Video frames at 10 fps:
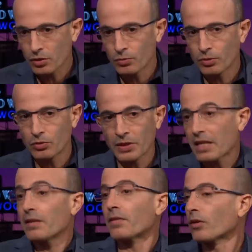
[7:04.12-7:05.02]
you will do
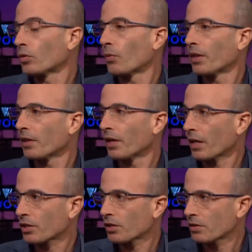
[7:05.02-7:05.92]
anything to win the
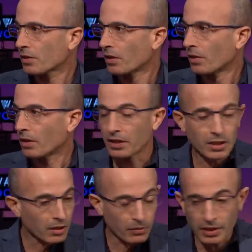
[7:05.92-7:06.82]
elections,
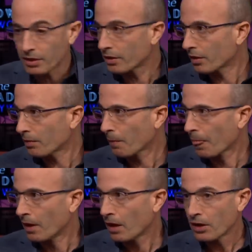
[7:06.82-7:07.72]
legal or illegal,
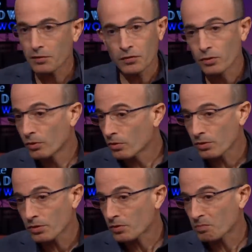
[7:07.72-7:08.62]
and if you
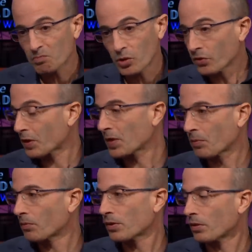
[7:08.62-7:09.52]
lose, you don't accept
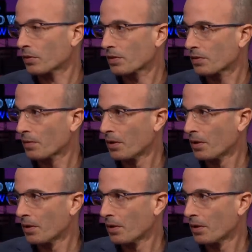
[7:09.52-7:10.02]
the results.